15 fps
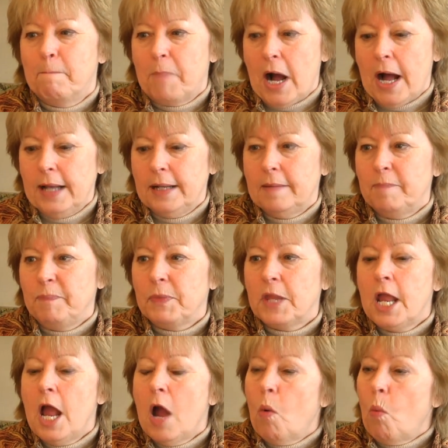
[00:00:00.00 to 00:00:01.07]
But
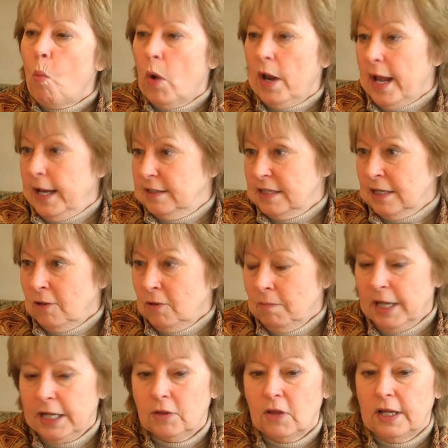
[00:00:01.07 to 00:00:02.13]
what I tell
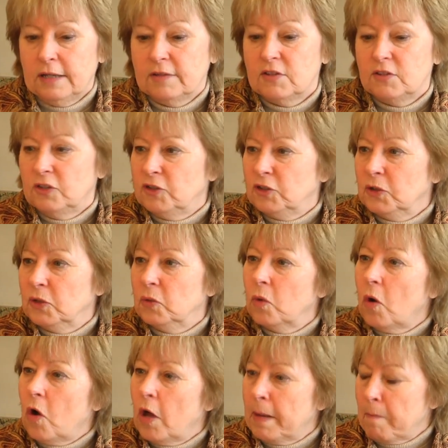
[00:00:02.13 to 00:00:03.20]
my clients to hmm. do
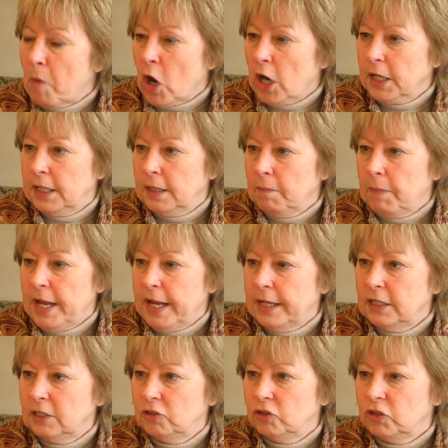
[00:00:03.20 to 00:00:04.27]
on a marketing
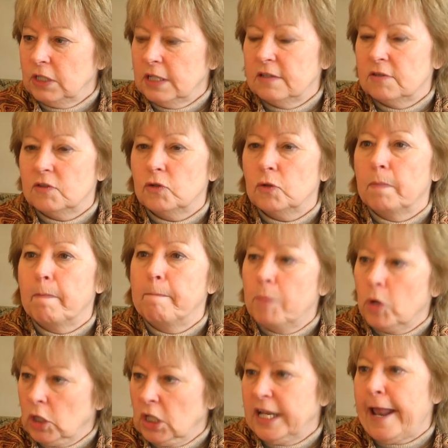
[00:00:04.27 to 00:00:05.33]
page is to
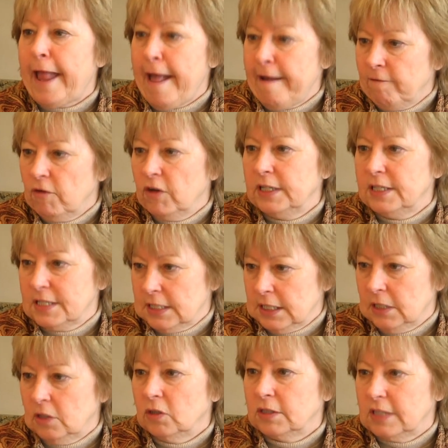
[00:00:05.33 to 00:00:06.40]
bullet every
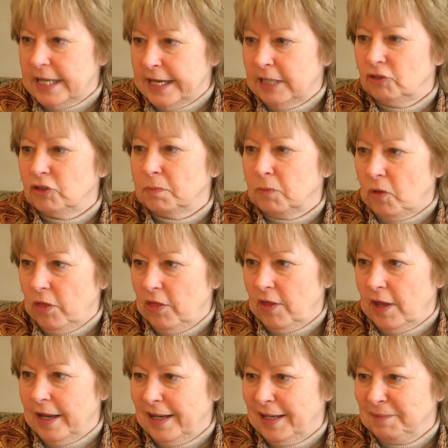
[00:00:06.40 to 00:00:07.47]
single tangible
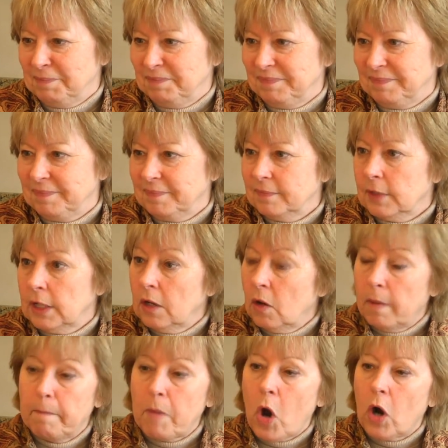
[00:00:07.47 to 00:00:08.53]
thing. Mm-hmm. You know,
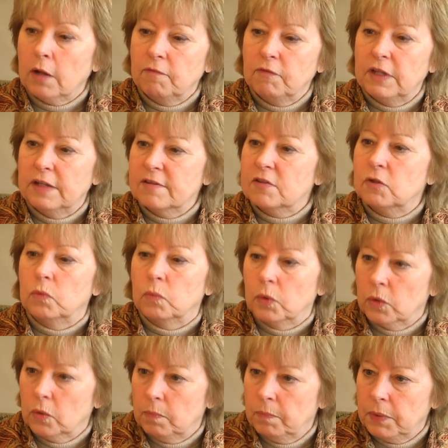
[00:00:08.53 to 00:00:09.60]
I'm part of this
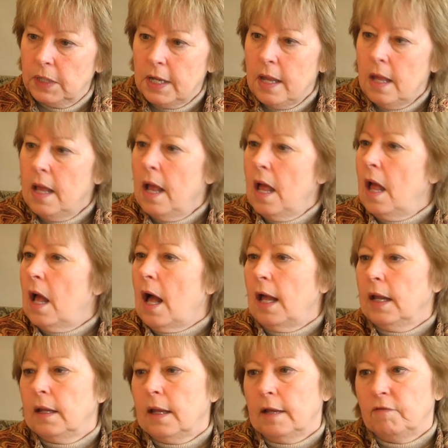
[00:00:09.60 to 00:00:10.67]
group. Yeah.
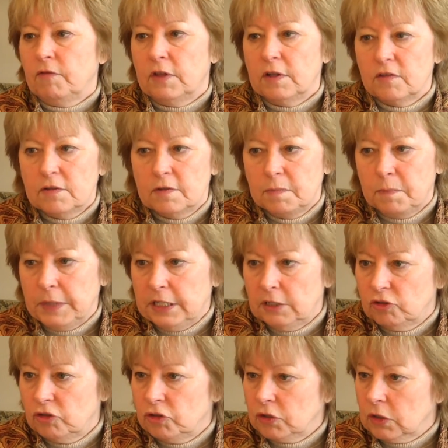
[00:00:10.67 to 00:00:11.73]
I gave this
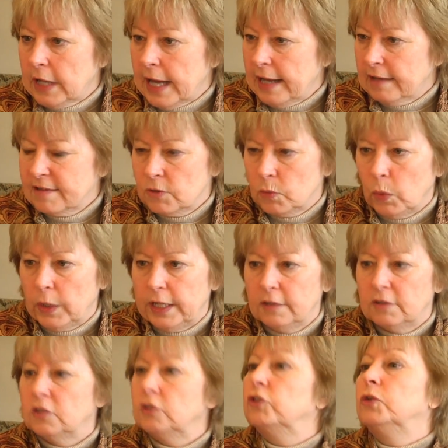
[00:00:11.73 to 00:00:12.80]
speech last
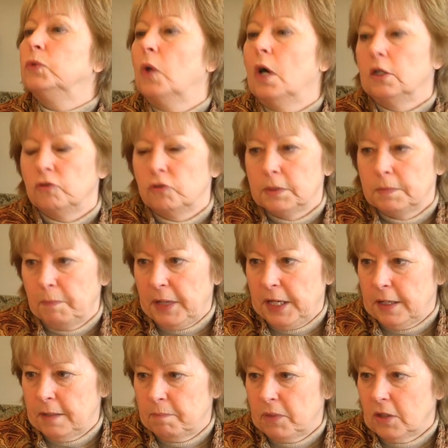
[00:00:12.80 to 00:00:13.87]
week to 200
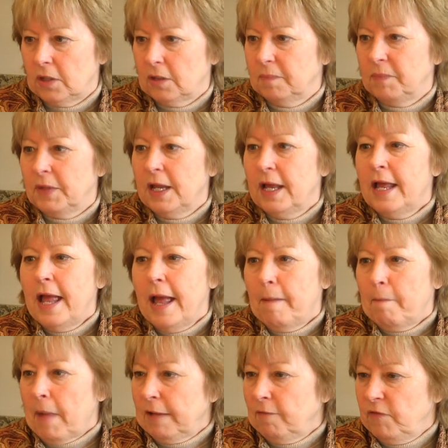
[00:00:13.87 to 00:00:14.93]
people. Mm-hmm.
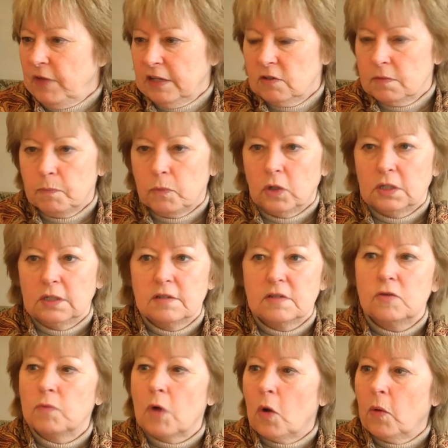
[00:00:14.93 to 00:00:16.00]
My Facebook is
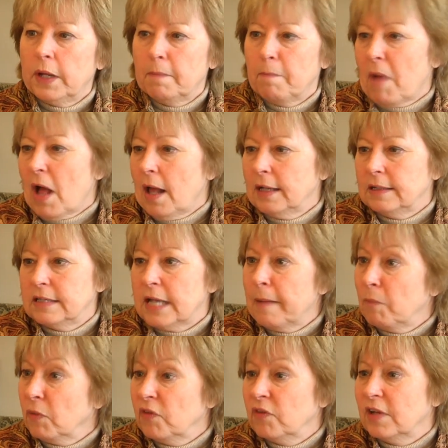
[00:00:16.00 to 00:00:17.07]
growing by
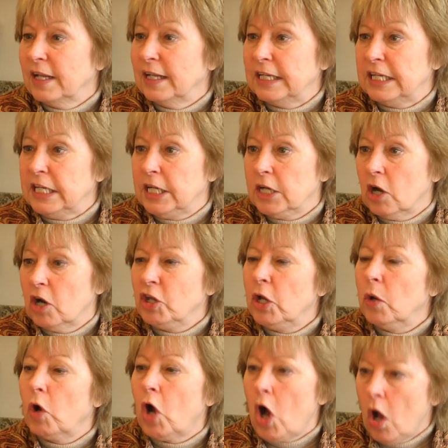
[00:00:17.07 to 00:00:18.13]
10% a year. You
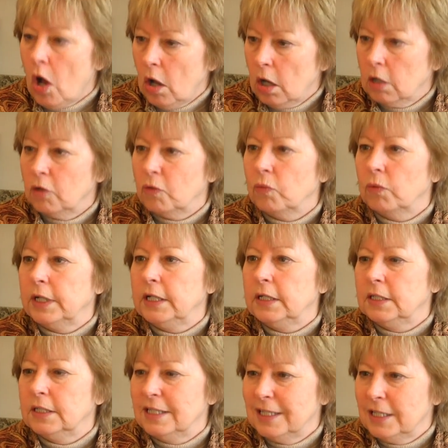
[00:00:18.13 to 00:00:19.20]
know, concrete,
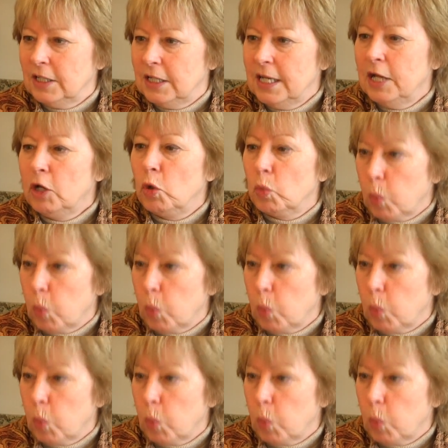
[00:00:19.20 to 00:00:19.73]
concrete things.